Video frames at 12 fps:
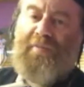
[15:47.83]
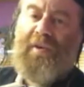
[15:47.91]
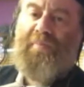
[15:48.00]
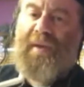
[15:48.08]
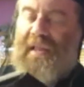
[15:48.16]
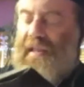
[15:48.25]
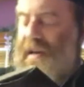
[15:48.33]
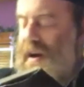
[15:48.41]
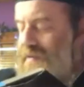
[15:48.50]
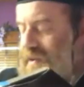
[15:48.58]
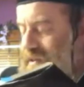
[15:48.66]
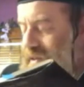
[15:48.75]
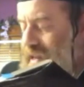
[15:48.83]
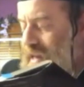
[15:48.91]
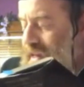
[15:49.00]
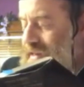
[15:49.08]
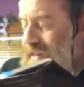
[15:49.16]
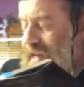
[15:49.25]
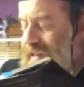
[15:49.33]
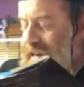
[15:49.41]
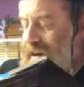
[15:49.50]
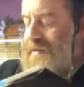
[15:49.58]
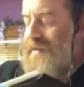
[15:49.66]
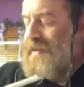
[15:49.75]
what bread covers, does not cover.